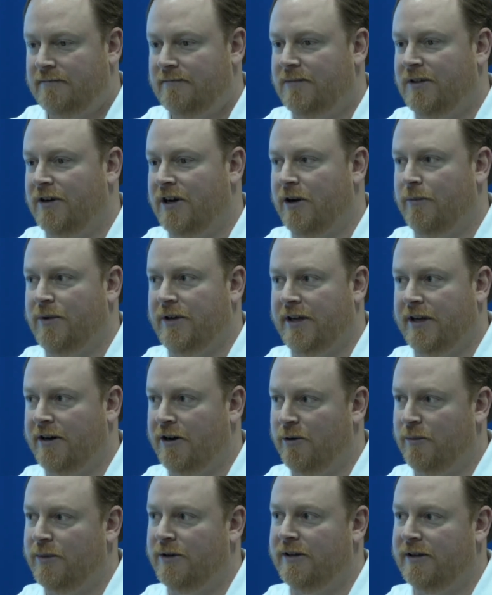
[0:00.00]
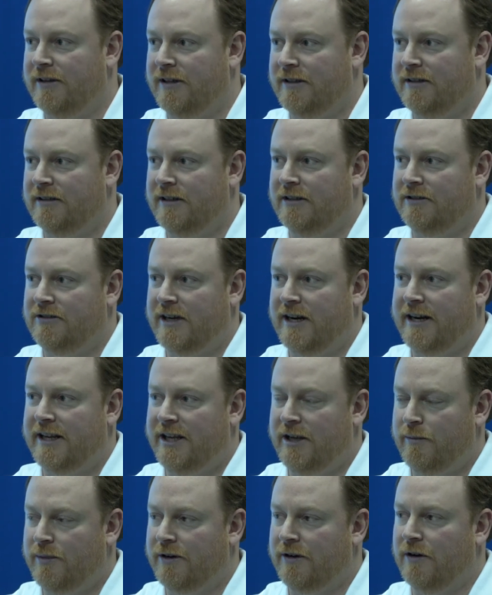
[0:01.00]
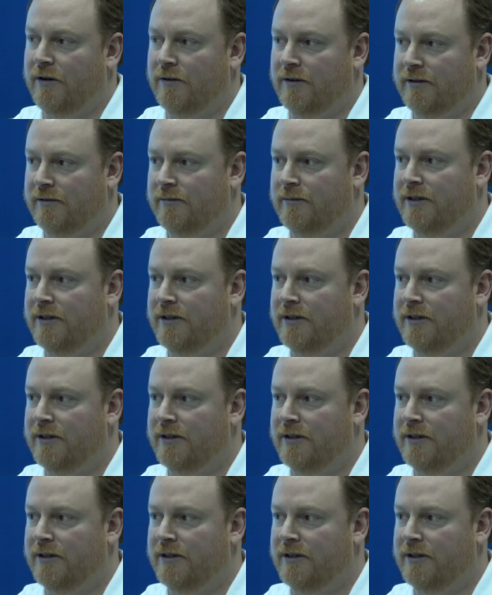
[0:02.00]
you know, help you get open and try to keep it going.